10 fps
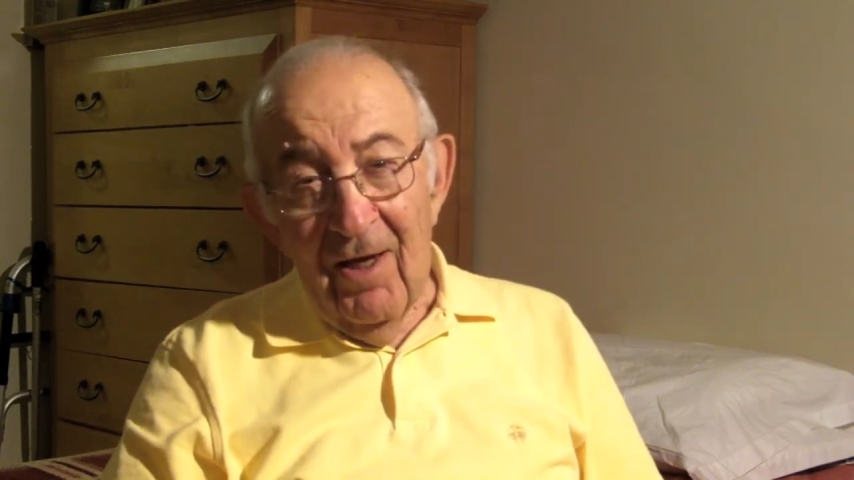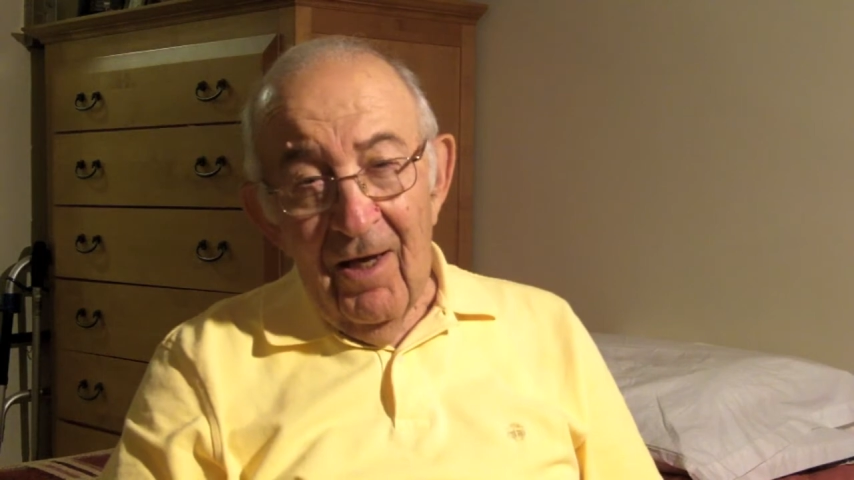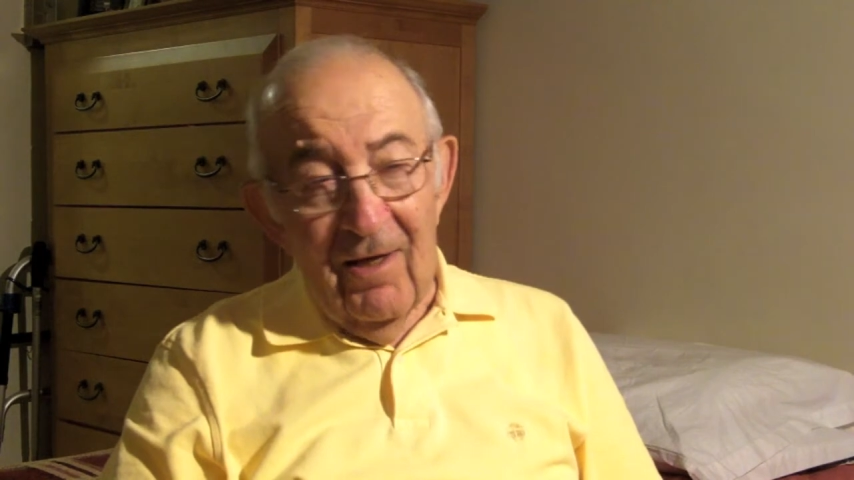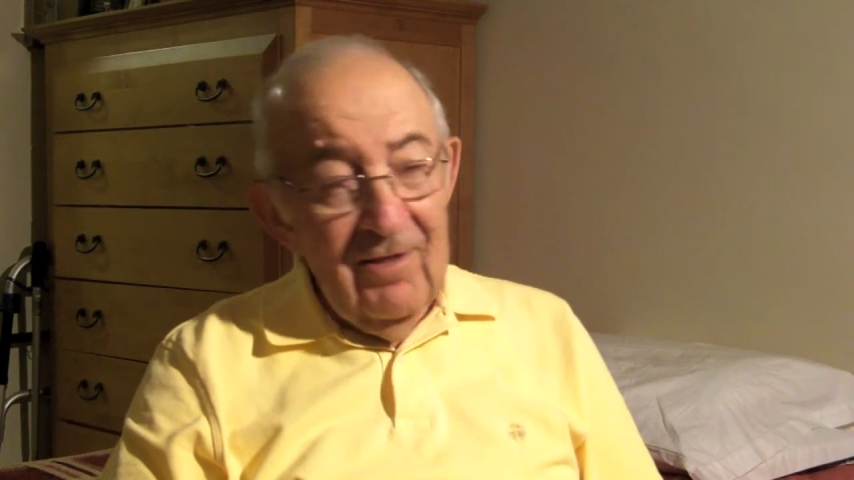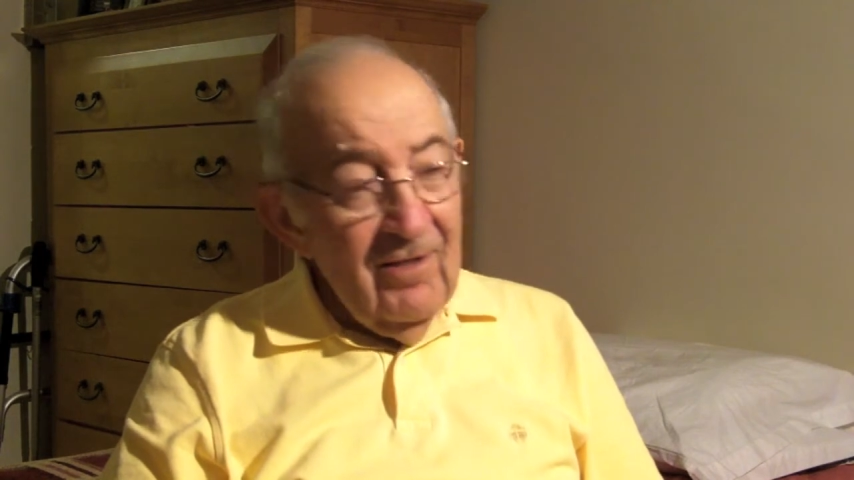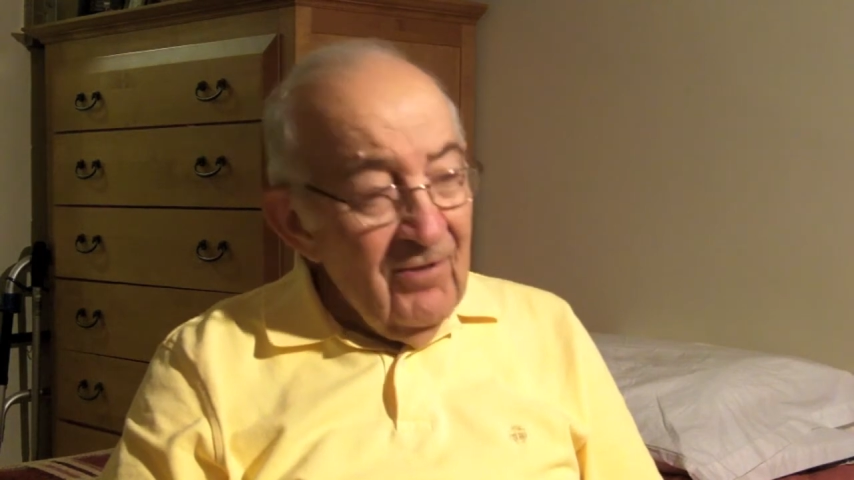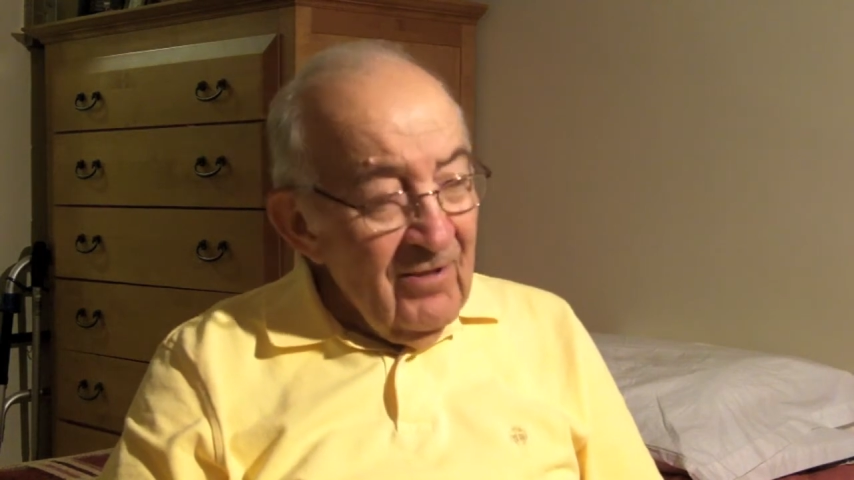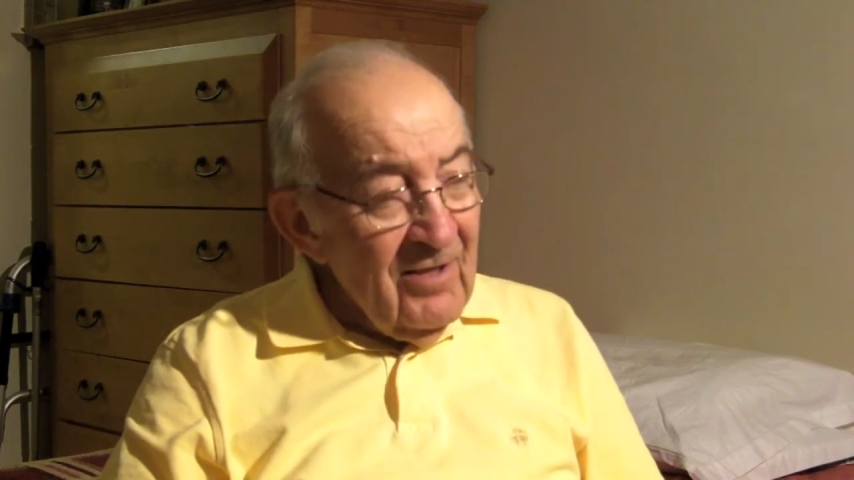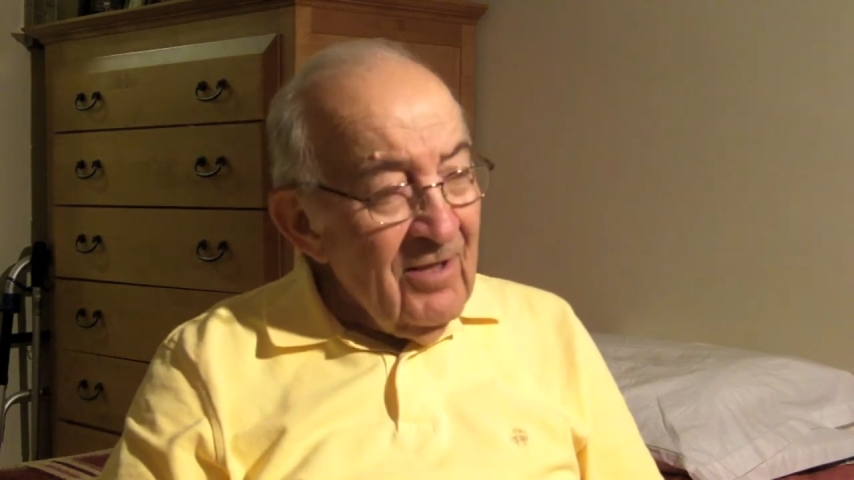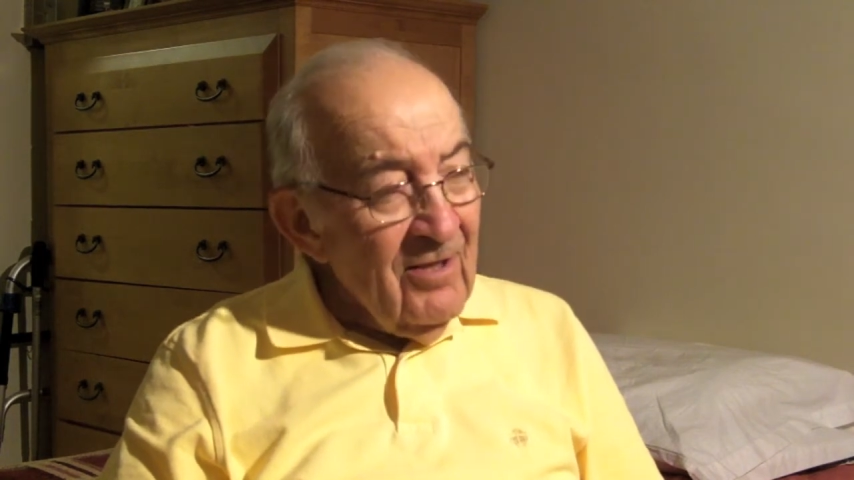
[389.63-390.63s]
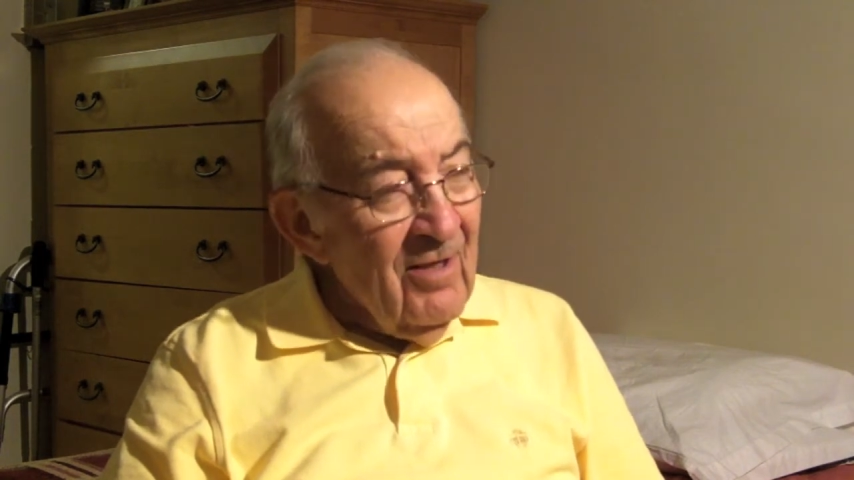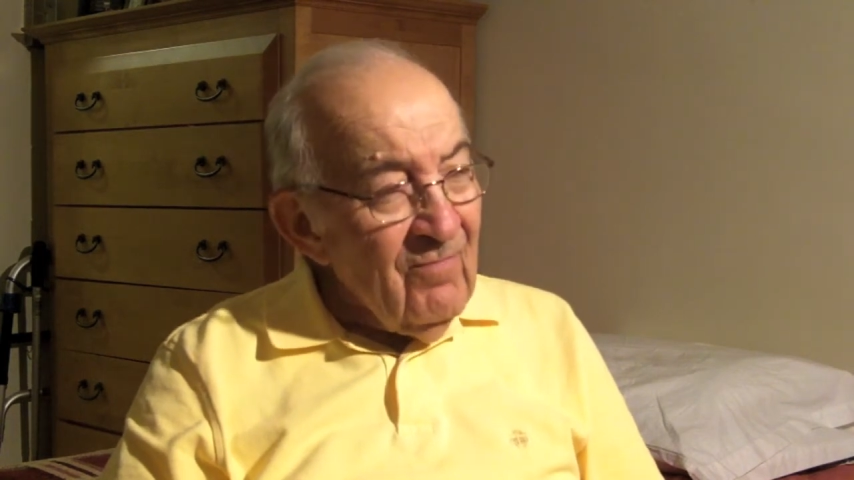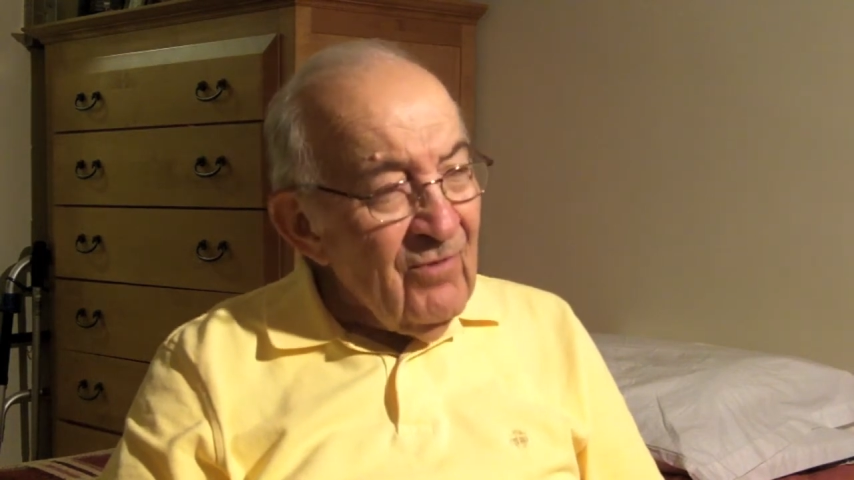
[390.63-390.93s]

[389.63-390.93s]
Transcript: and listening to them